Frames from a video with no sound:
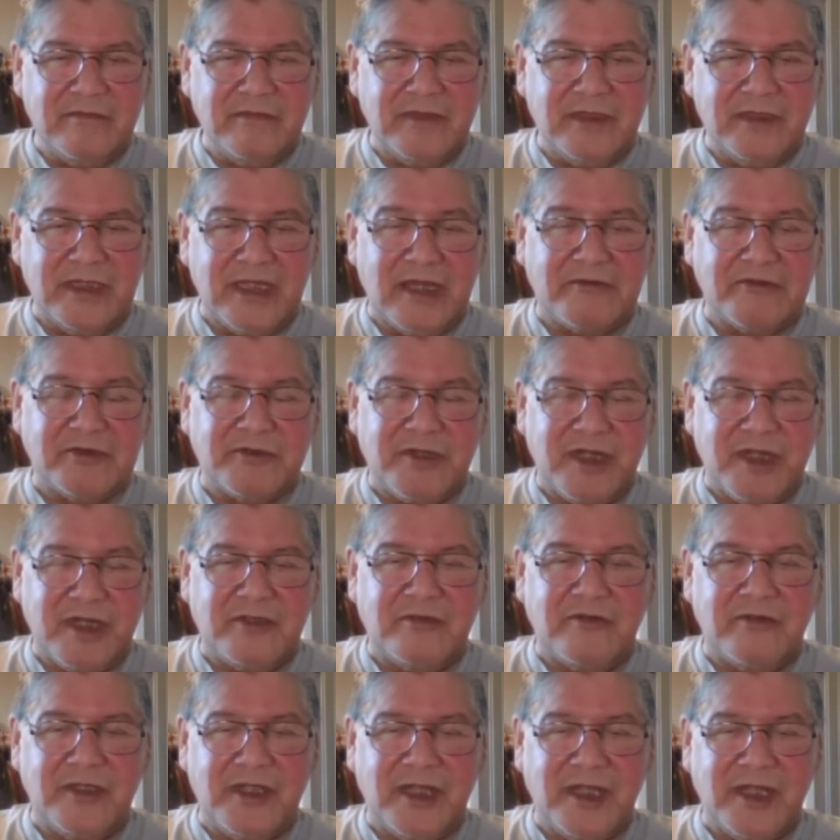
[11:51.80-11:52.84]
And that was right
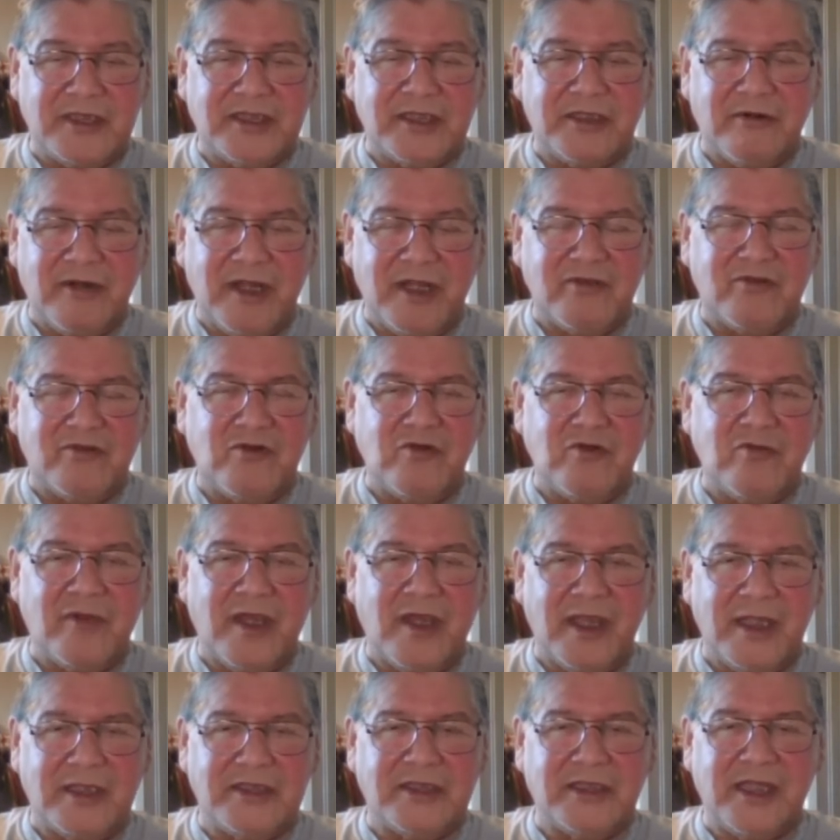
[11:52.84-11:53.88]
through the edu- right through my
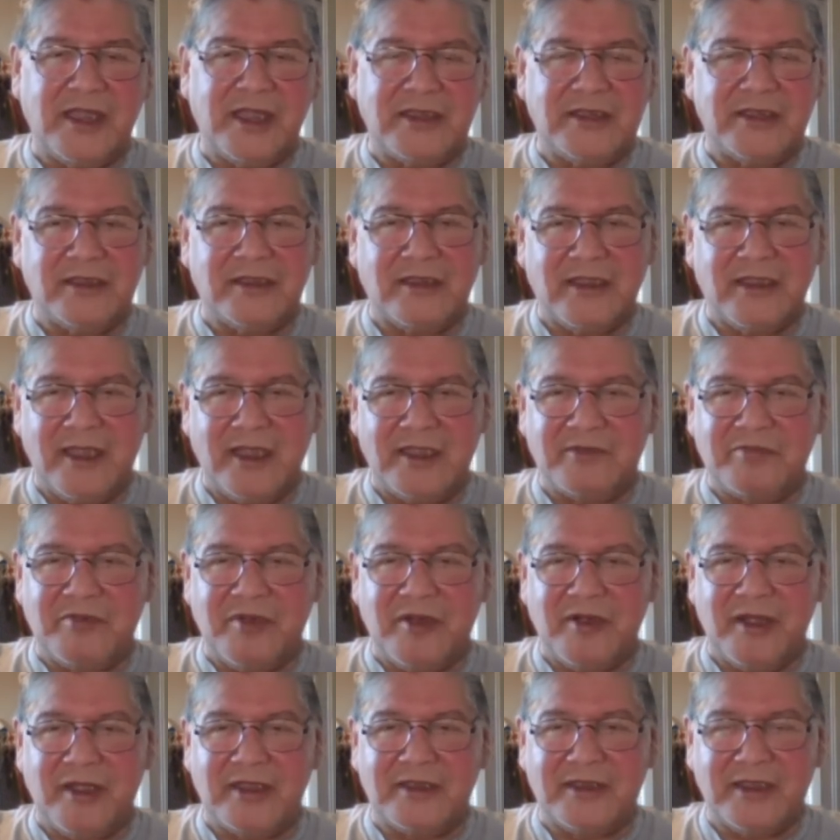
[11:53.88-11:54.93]
educational
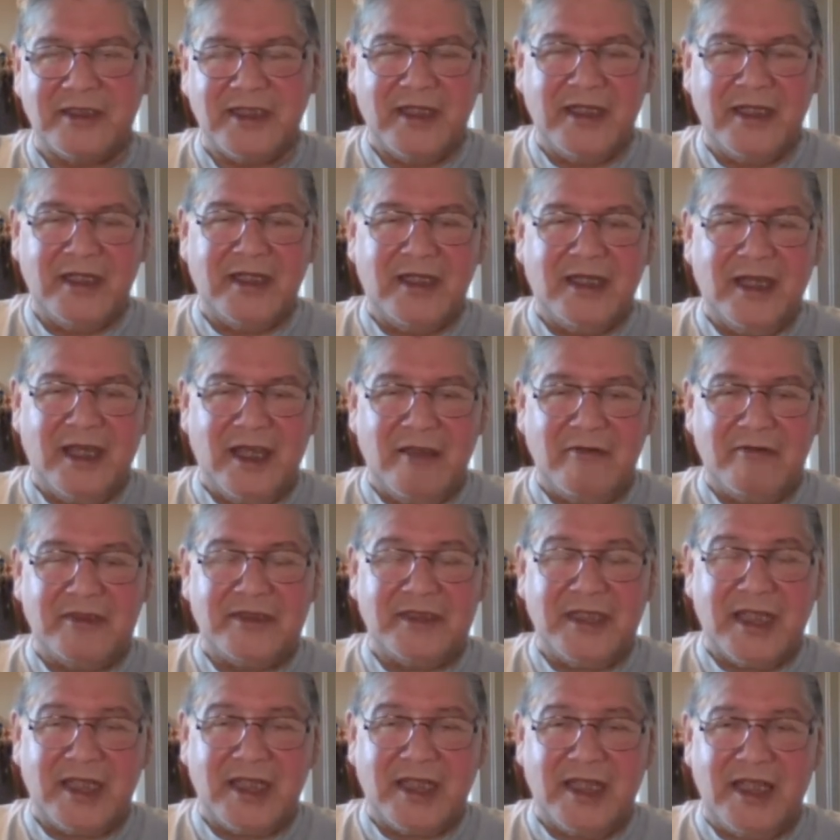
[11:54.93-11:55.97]
experience. I was
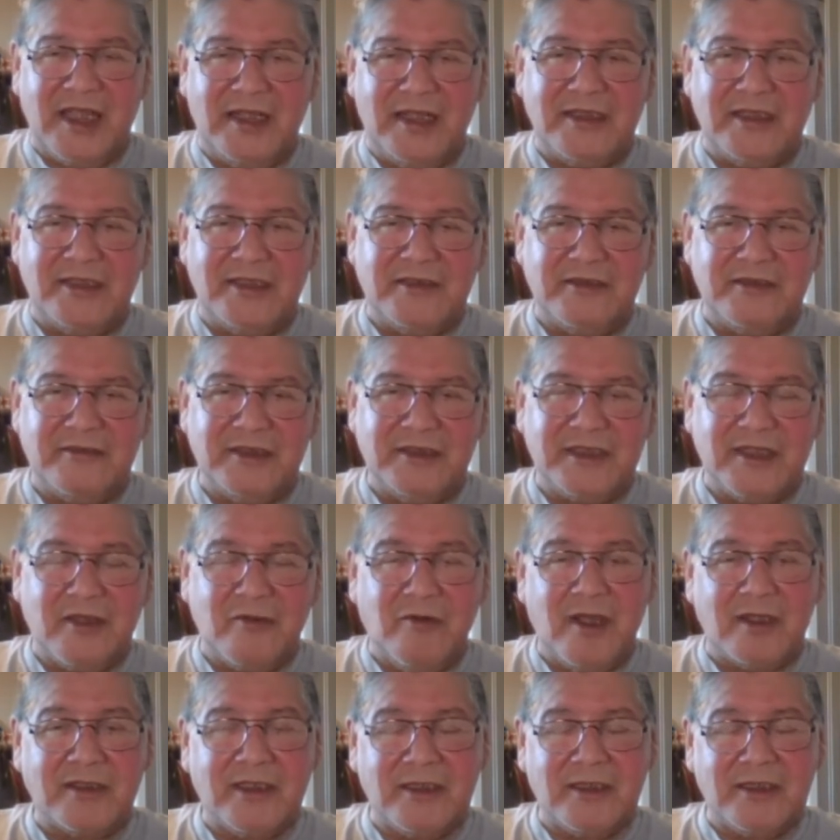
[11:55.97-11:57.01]
the, in, as soon as I
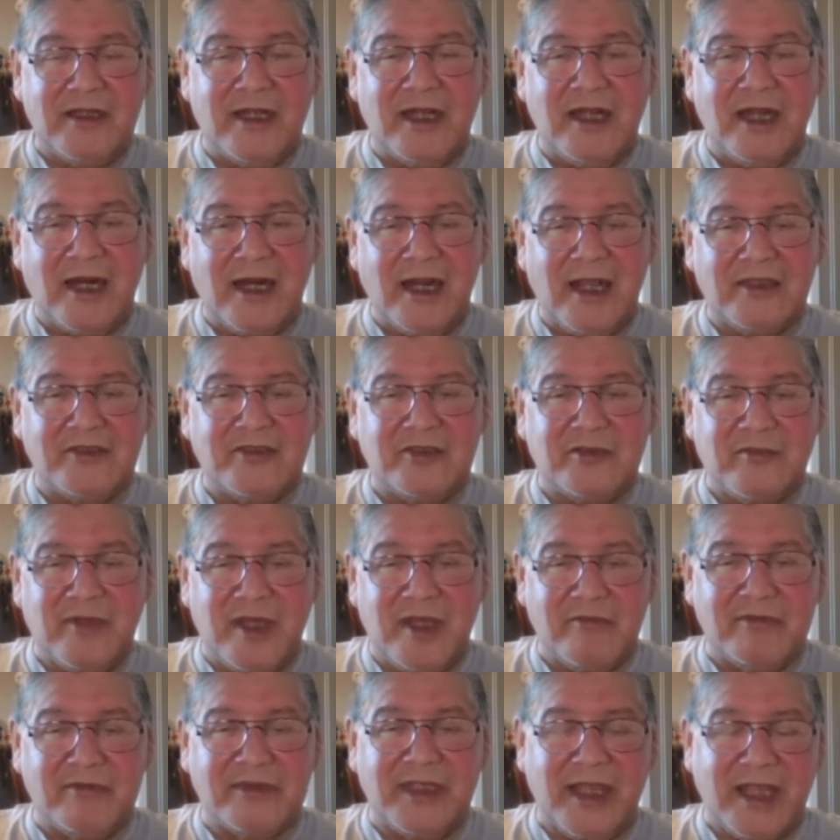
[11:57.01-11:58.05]
walked into that classroom, I
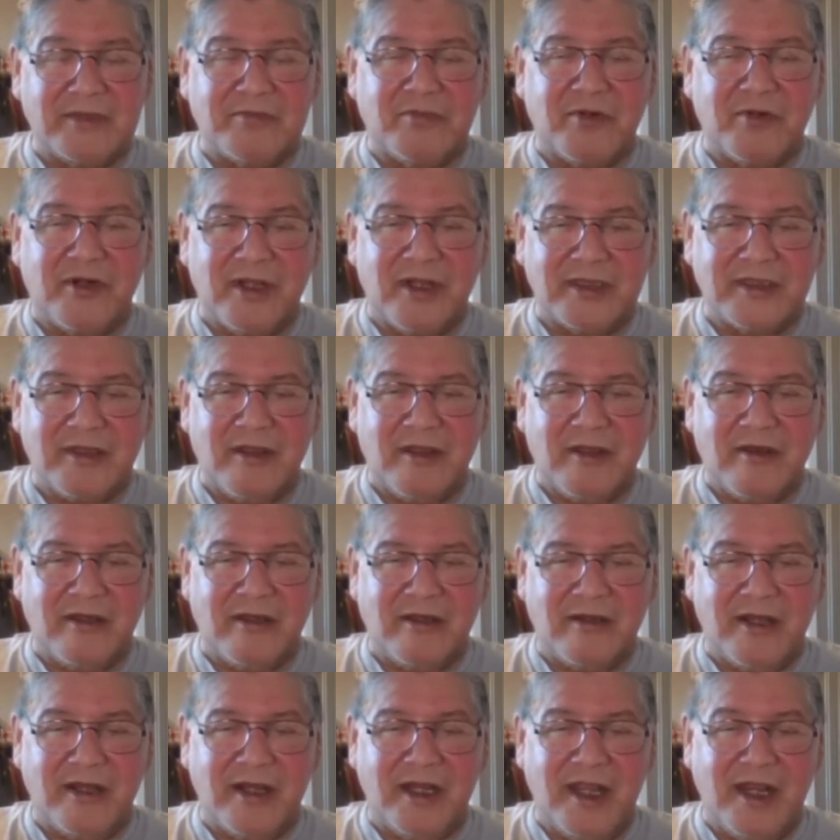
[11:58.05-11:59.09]
was the expert on,
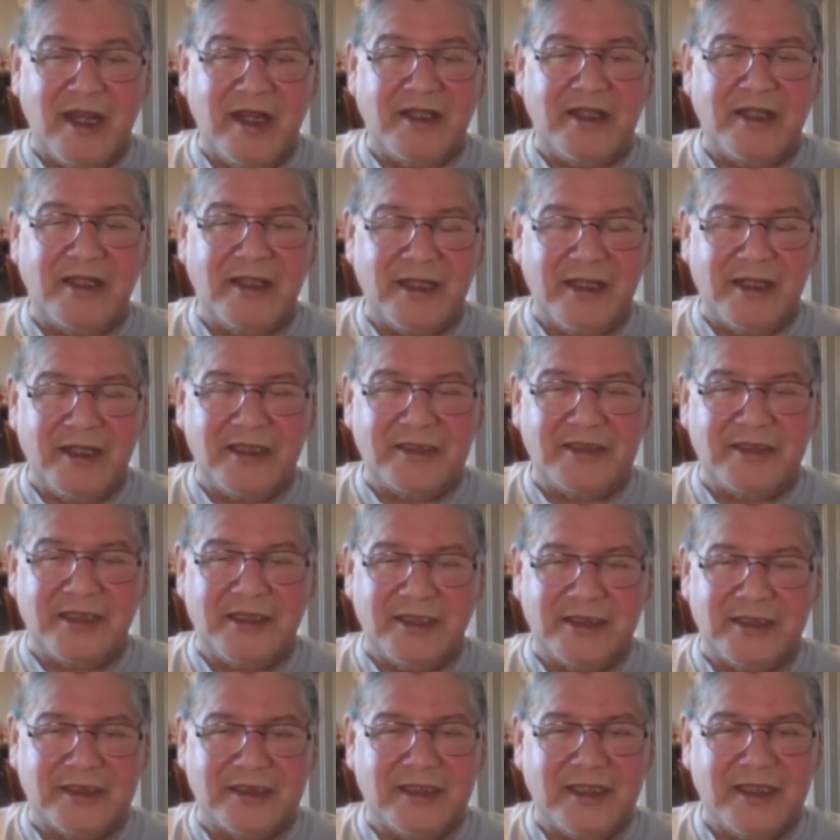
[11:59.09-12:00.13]
on anything
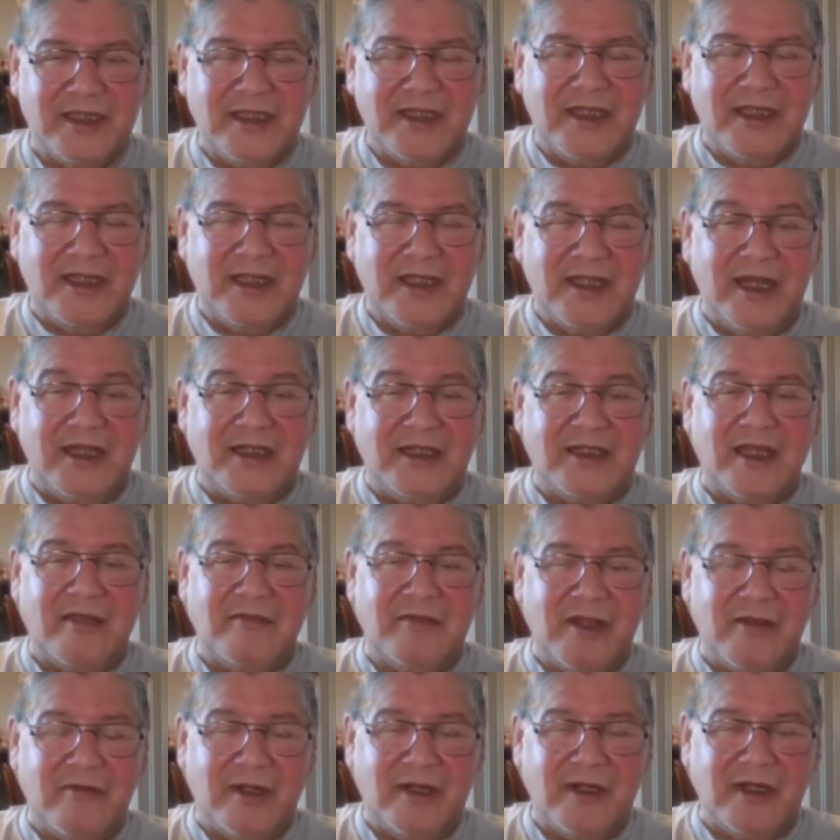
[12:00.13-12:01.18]
indigenous. Anytime
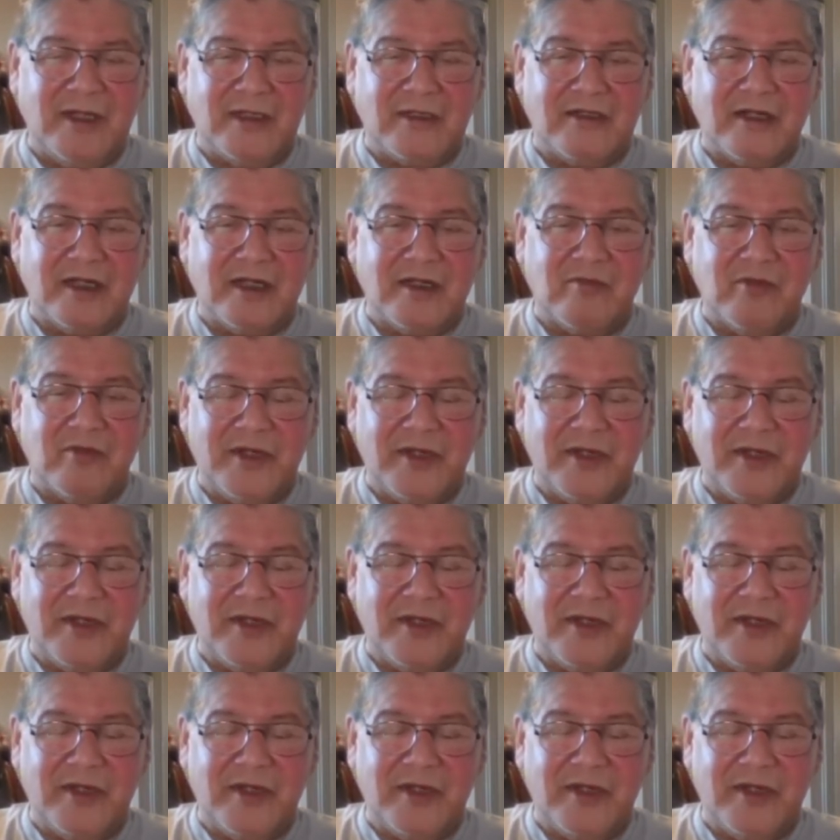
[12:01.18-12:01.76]
they wanted to talk about